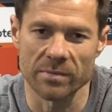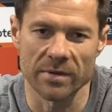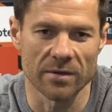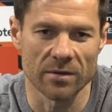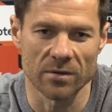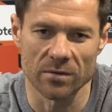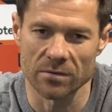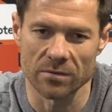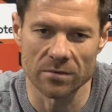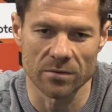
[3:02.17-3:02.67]
has
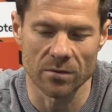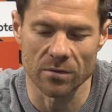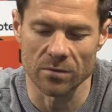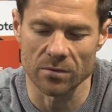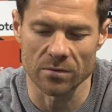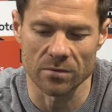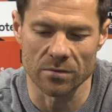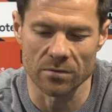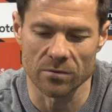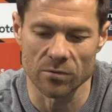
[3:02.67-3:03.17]
been on,
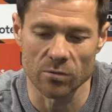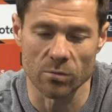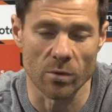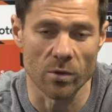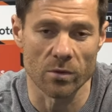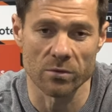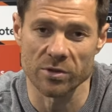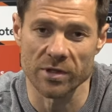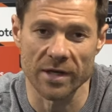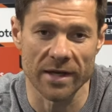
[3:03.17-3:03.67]
on
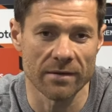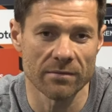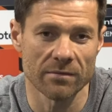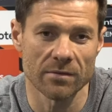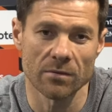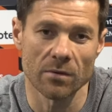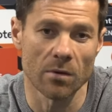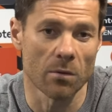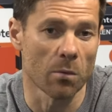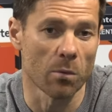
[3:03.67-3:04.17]
tomorrow's
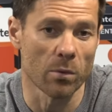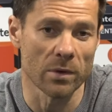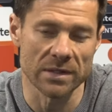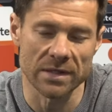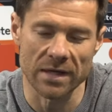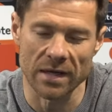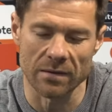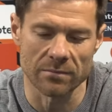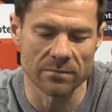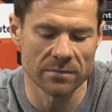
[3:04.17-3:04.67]
game, on
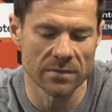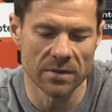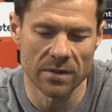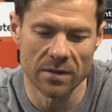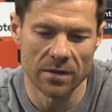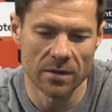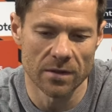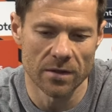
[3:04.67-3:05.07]
West Ham.